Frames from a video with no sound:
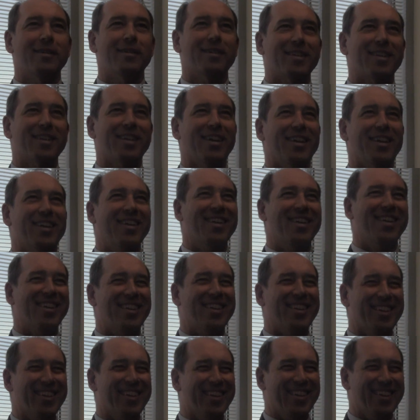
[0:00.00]
Okay.
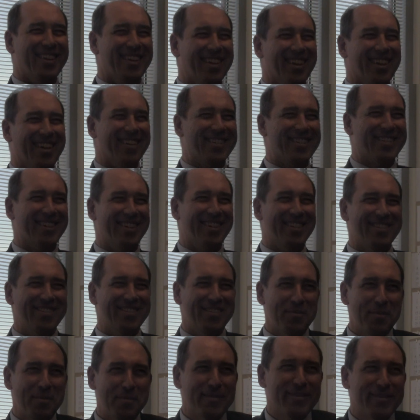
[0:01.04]
I'll try to
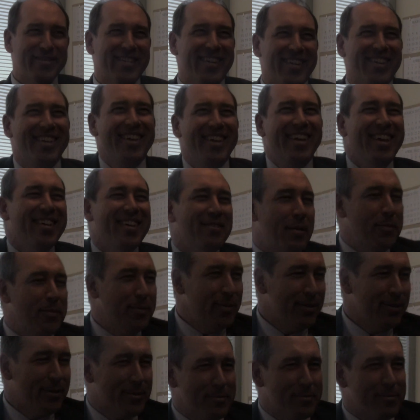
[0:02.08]
remember what it. Maybe
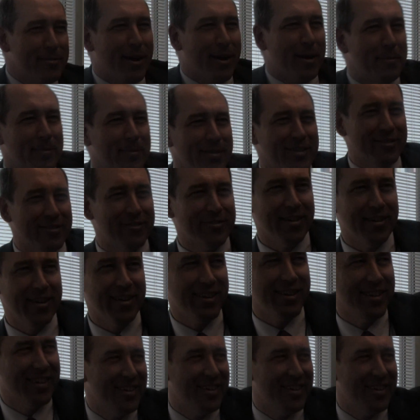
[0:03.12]
you can prompt me if I.